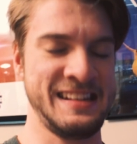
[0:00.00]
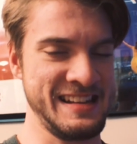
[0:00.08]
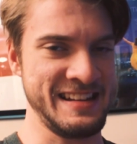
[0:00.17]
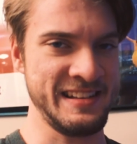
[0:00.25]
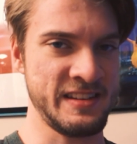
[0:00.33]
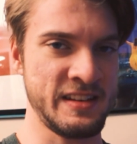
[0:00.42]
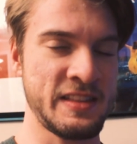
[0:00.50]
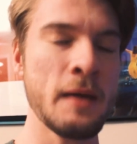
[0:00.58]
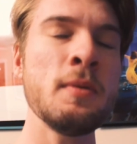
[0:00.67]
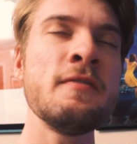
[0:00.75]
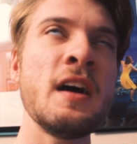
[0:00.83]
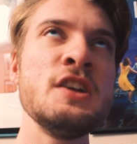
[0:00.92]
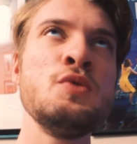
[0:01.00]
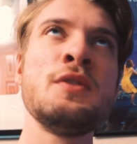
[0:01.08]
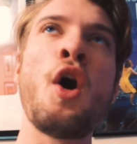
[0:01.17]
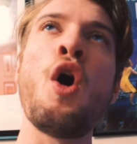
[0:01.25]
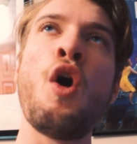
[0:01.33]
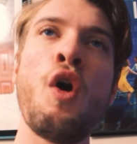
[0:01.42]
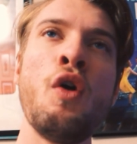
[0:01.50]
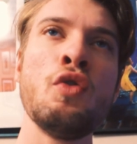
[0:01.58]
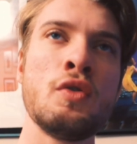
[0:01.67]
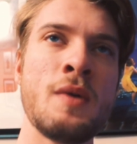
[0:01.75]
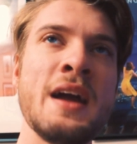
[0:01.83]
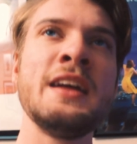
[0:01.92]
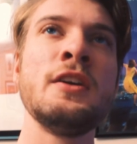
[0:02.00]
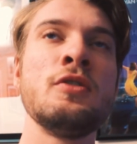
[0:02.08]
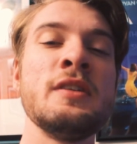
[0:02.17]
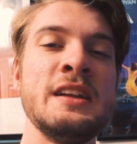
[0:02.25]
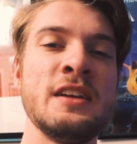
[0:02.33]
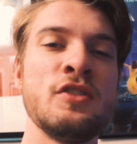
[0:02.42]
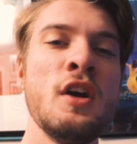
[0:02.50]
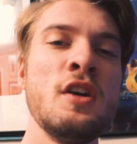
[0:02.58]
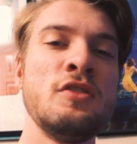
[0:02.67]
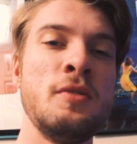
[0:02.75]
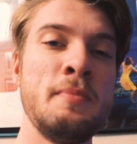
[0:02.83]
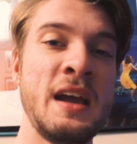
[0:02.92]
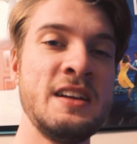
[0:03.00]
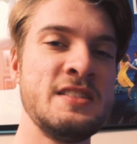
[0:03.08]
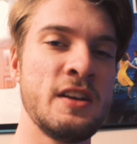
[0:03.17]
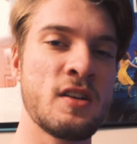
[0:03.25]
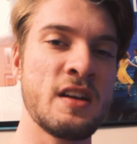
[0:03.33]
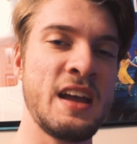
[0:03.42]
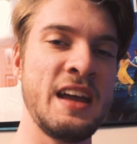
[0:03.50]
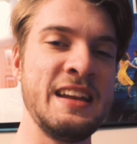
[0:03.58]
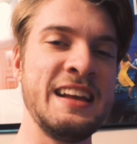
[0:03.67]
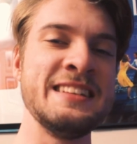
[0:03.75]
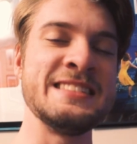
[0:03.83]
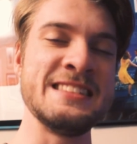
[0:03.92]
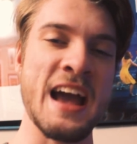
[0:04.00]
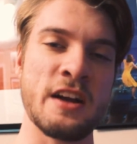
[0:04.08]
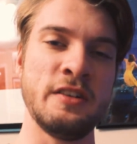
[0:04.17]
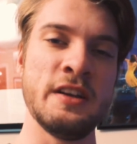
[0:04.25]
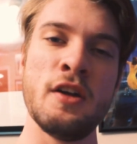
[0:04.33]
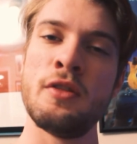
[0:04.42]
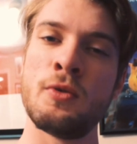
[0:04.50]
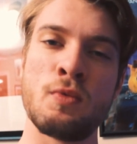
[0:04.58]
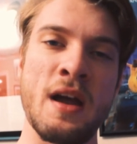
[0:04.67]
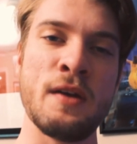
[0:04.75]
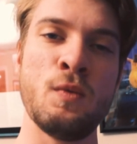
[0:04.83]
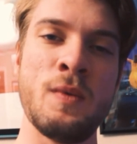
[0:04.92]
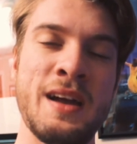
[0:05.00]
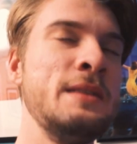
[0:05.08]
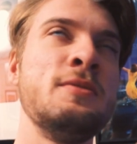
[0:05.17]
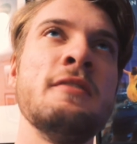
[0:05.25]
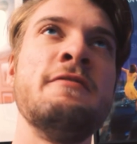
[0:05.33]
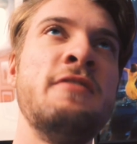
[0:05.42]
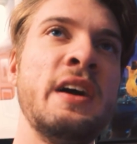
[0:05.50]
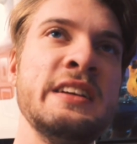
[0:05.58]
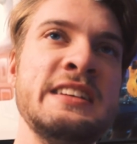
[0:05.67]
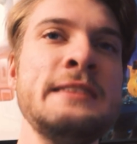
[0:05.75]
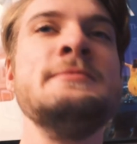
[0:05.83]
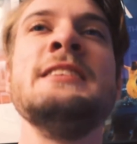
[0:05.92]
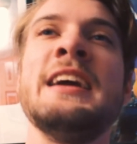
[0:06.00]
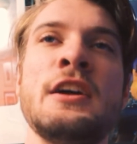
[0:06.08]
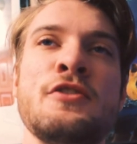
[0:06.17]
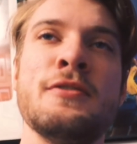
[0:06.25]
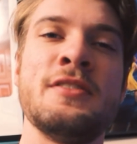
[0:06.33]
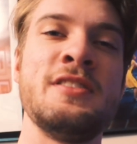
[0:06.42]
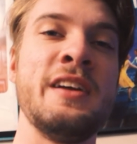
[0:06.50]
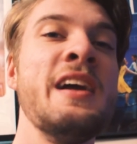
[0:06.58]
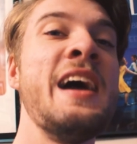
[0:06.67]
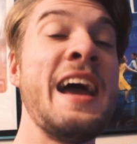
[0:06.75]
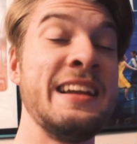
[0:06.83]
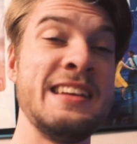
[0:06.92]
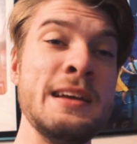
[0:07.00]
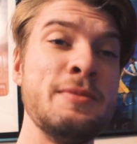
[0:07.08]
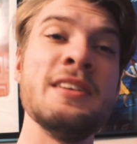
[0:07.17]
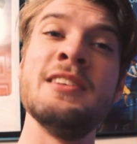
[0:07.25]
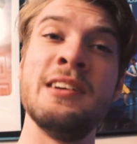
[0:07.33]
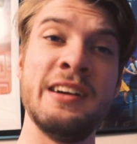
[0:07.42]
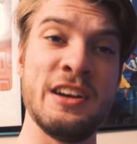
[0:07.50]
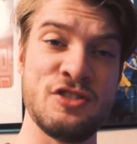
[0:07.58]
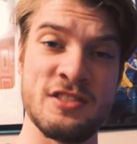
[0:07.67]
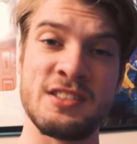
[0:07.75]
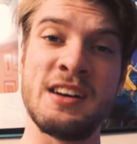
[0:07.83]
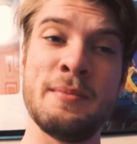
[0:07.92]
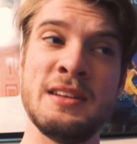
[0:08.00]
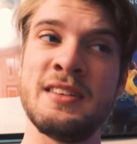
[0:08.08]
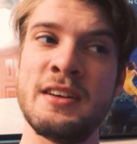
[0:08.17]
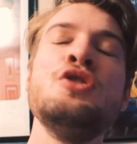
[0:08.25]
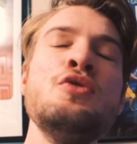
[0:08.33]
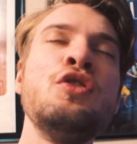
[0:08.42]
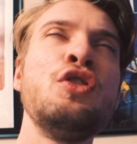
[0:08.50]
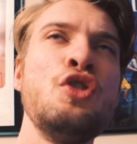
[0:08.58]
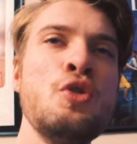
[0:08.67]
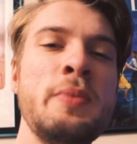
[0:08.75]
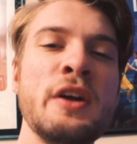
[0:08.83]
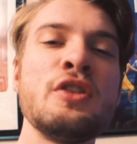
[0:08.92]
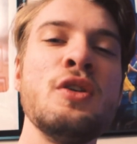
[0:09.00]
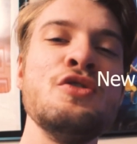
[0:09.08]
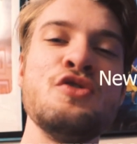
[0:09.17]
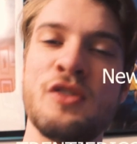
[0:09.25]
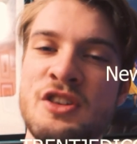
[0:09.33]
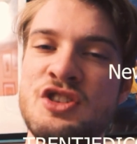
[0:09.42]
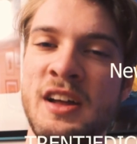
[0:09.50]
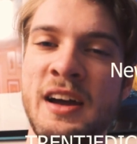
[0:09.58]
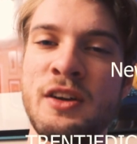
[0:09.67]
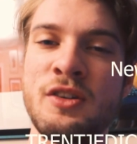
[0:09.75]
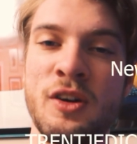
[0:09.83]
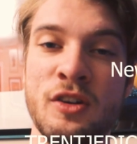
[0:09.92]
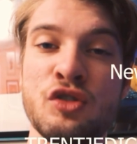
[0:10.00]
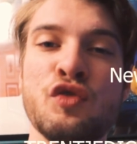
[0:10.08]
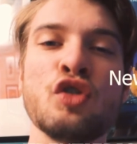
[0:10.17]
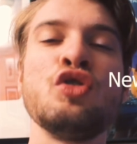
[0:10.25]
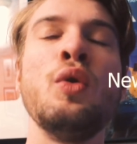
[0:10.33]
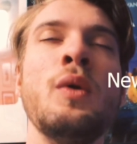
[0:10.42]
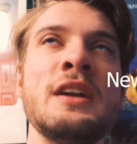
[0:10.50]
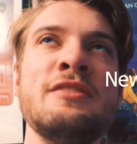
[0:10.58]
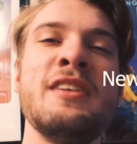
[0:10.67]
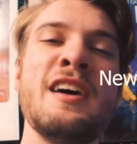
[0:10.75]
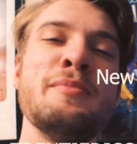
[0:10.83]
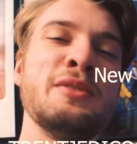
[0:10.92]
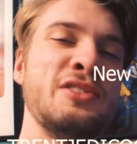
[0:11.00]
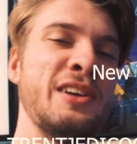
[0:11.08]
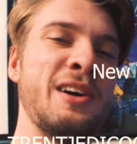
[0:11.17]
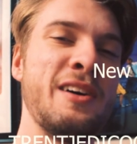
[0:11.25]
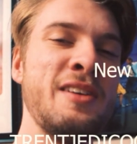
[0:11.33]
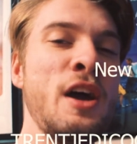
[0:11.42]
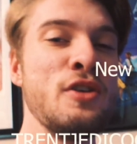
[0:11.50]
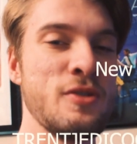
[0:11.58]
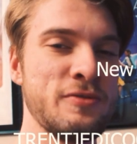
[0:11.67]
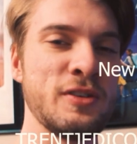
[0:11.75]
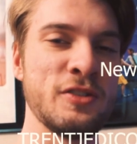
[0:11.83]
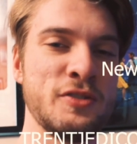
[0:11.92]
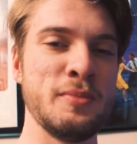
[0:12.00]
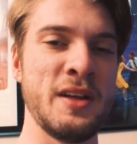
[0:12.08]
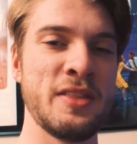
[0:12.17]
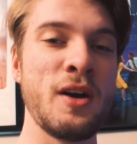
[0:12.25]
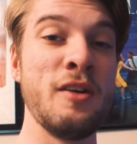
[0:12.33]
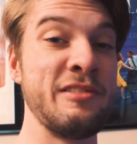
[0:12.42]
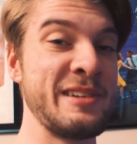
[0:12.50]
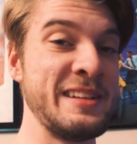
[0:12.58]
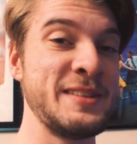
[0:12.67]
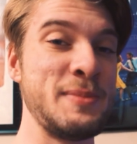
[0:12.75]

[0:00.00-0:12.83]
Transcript: and easy. They provide you with all the right ingredients to make dinner in exactly the right way. Keeps it fun, keeps it interesting, and keeps it delicious. let me tell you, use coupon code TrentJediCooks for 25% off your first month of Red